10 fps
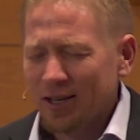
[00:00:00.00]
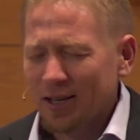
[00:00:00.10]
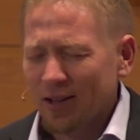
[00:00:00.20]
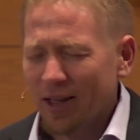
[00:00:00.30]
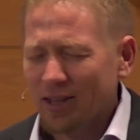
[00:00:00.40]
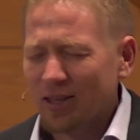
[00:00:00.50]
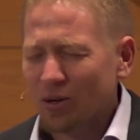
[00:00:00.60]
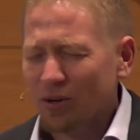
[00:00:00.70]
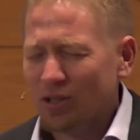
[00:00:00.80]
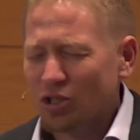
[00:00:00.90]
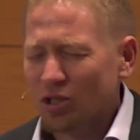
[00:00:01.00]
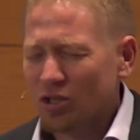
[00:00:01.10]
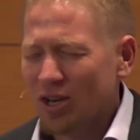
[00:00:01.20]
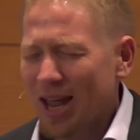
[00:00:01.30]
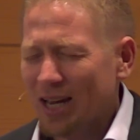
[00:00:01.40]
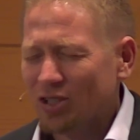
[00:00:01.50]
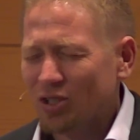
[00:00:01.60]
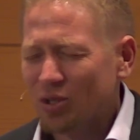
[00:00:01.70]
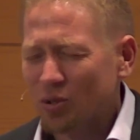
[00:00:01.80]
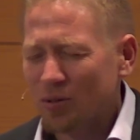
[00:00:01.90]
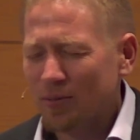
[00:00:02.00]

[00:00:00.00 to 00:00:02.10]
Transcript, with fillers: And like the early church in Acts 2,